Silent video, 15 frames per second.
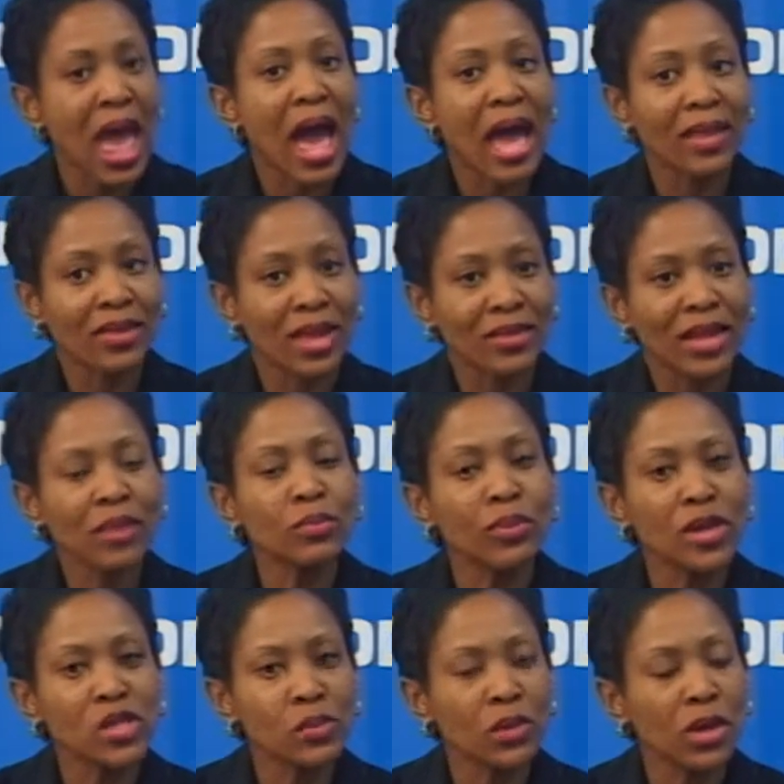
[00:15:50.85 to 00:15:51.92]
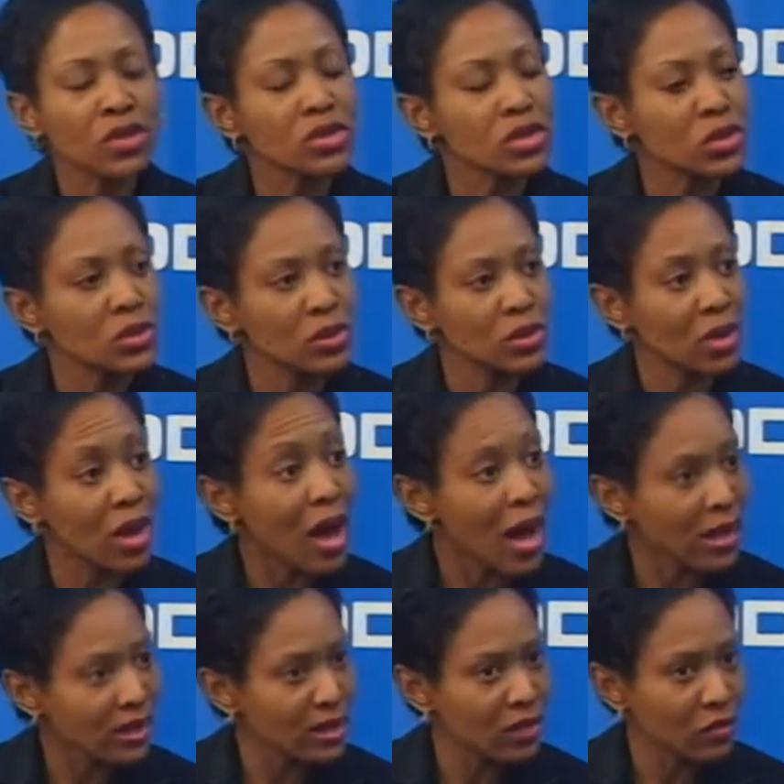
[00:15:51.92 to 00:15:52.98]
And that brings me also to
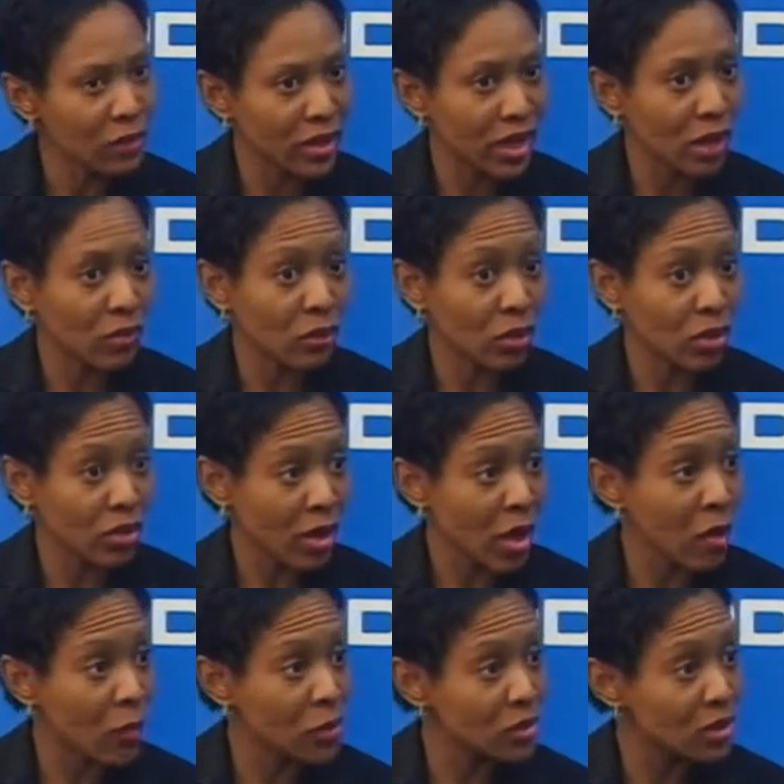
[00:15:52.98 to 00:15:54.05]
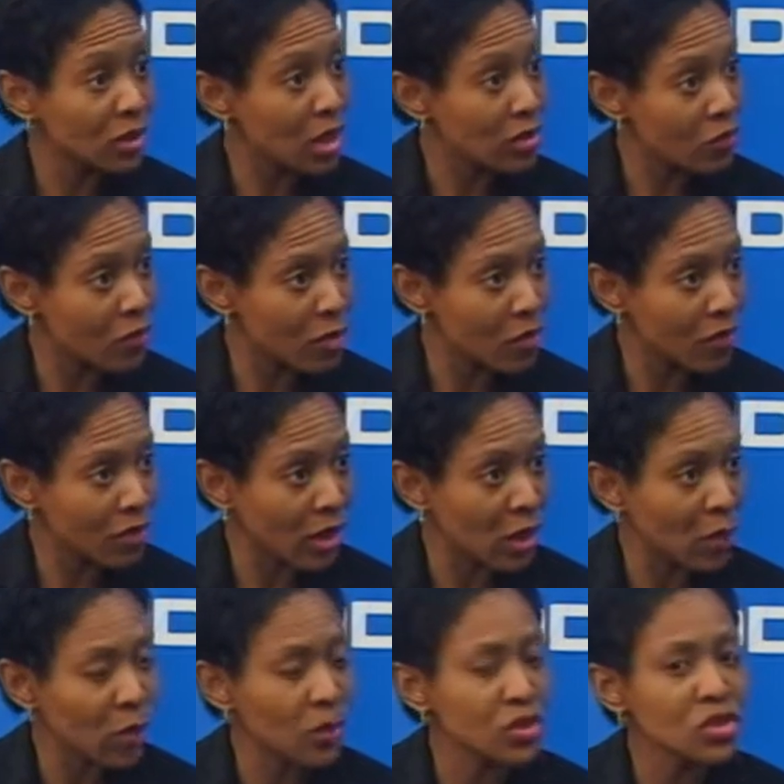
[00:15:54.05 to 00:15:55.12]
cognitive behavioral therapy, which is another form of
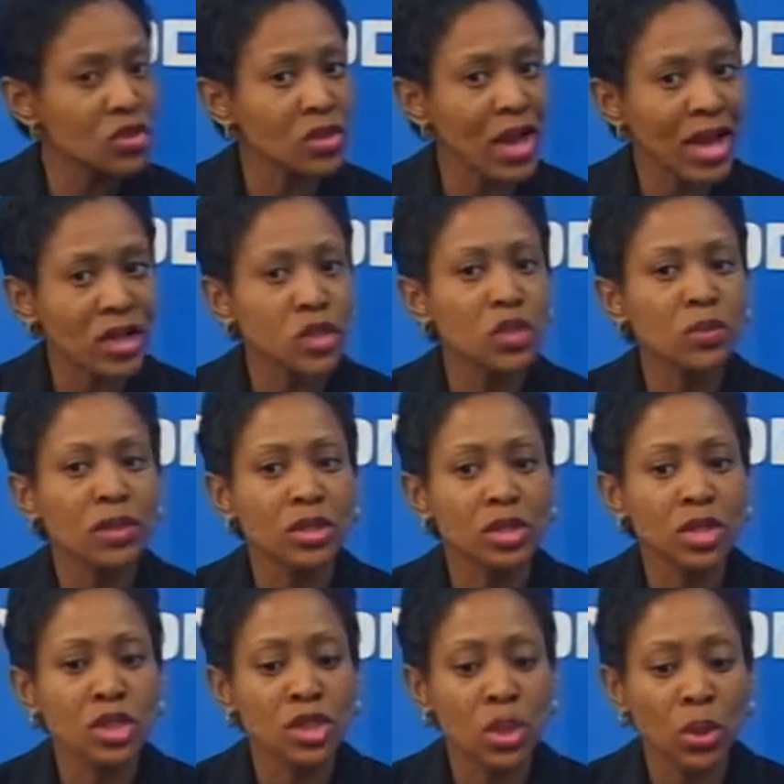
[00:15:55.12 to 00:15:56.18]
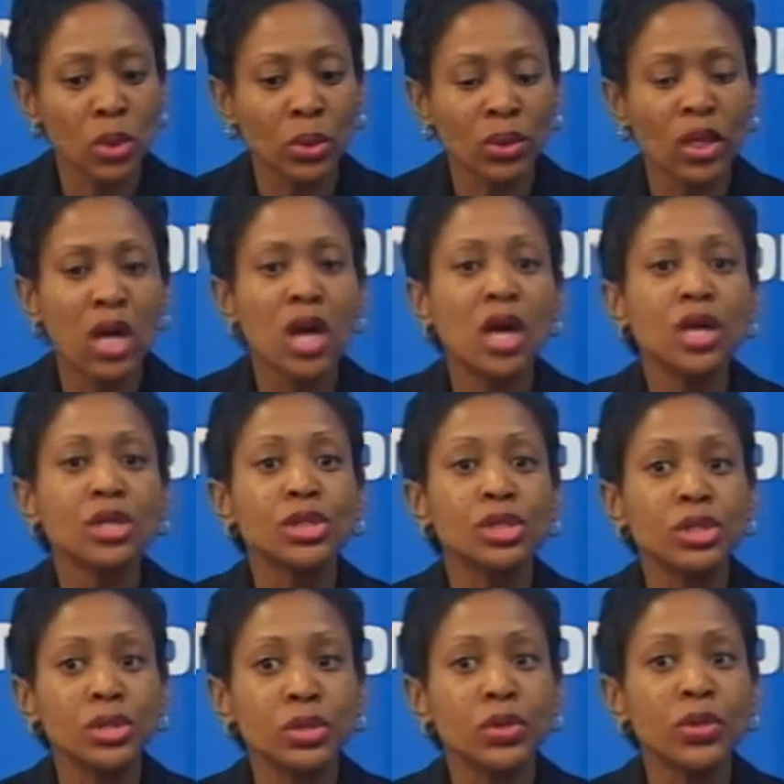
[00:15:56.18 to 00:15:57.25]
therapy, which has actually been shown
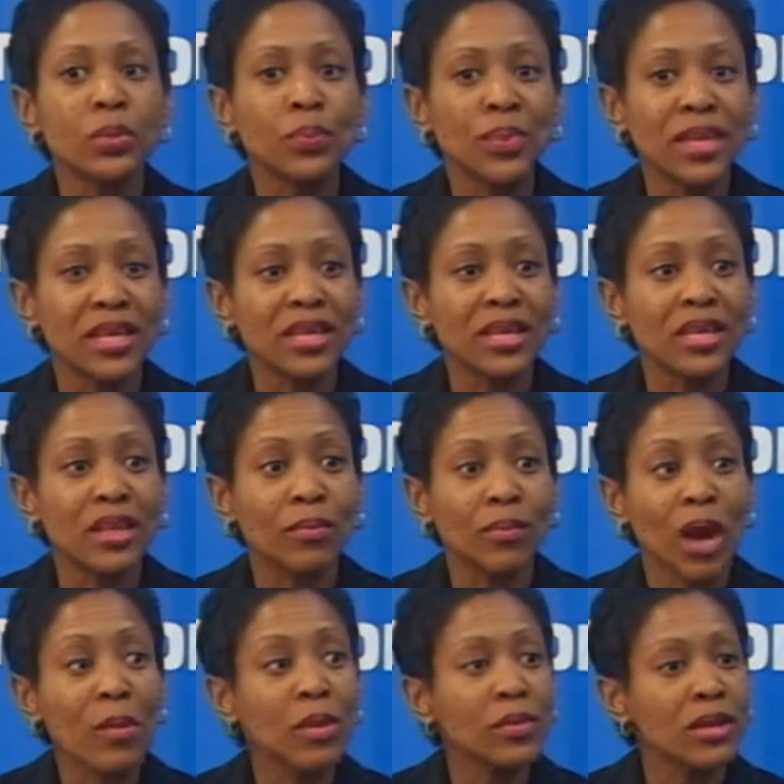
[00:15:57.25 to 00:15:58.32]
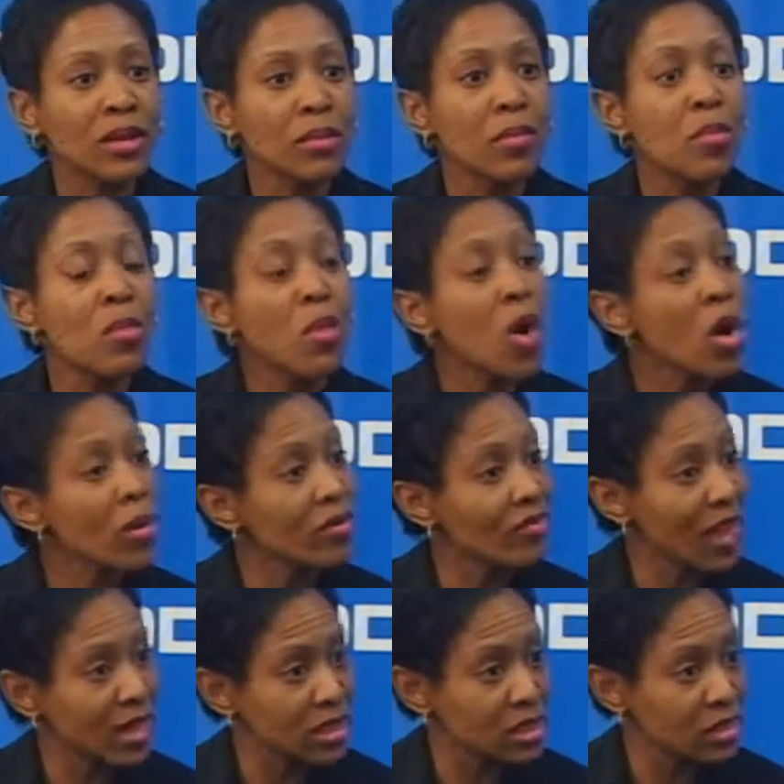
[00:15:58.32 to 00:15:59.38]
to be probably more
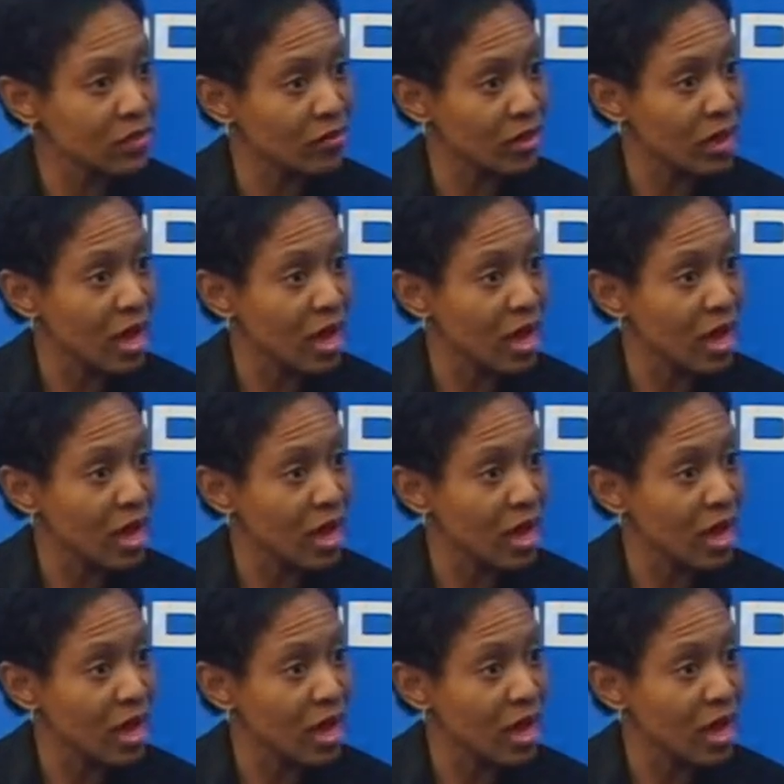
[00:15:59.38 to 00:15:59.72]
effective